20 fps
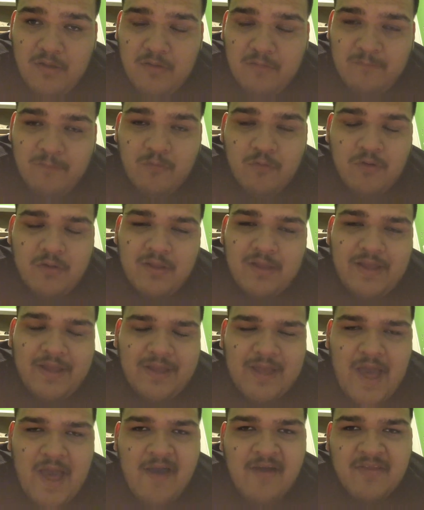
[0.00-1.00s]
for like
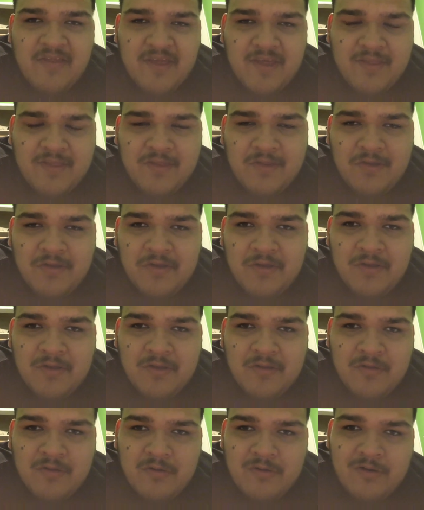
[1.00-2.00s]
how they
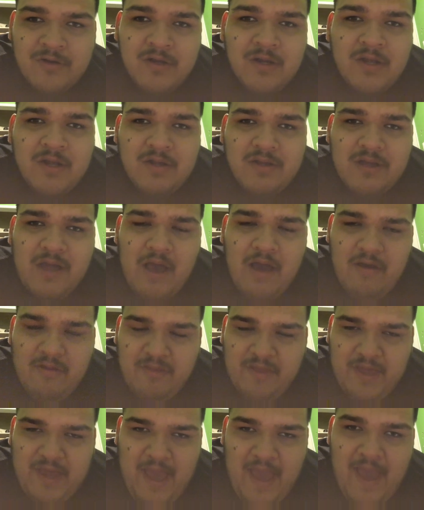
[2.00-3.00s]
look, or how
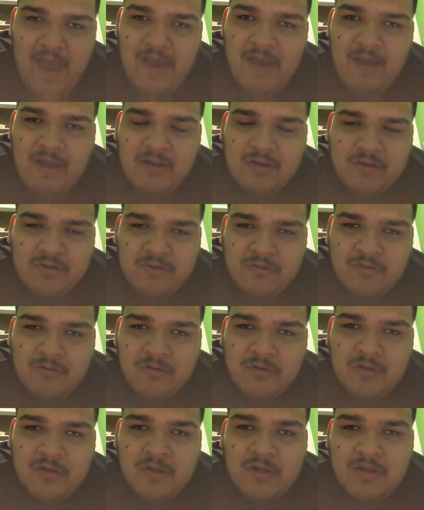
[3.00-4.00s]
they act,
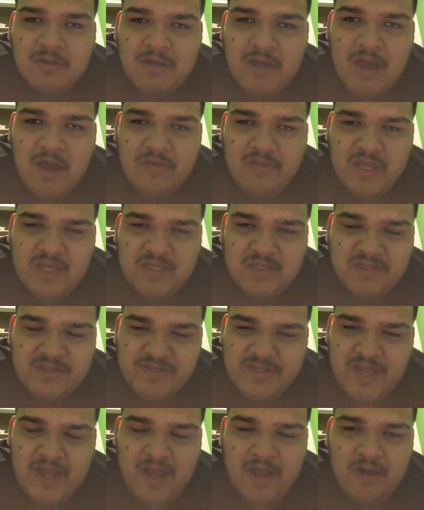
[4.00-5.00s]
or how they
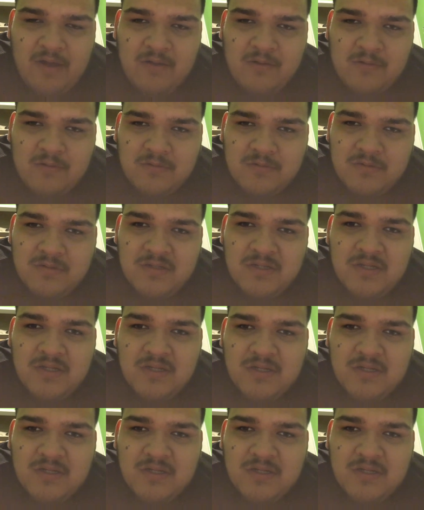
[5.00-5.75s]
sound,